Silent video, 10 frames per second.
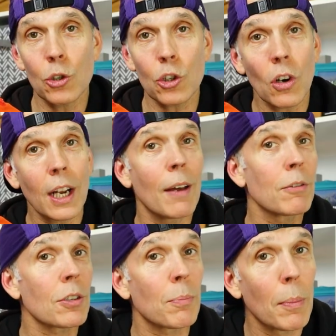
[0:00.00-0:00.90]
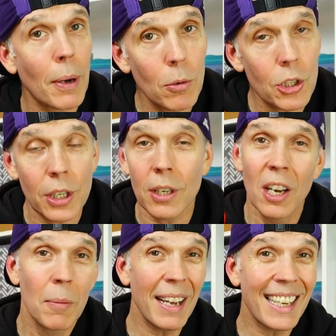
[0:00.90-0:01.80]
you stronger levels of propulsion,
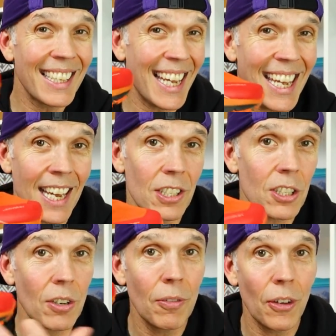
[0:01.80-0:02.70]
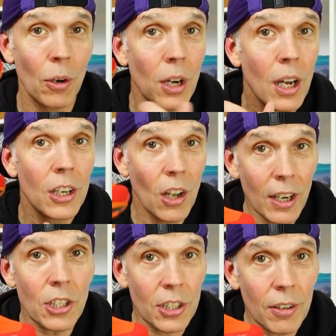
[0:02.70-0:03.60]
making the EX2 feel
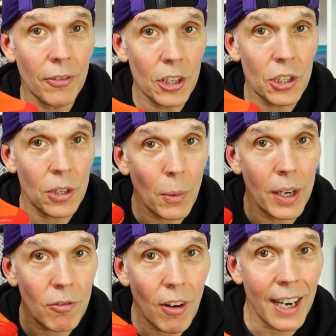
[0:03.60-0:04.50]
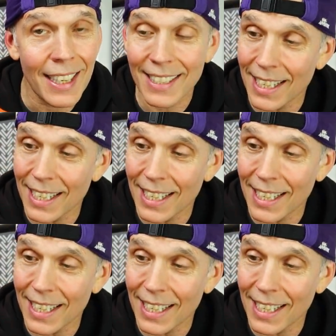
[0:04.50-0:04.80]
nice and efficient when running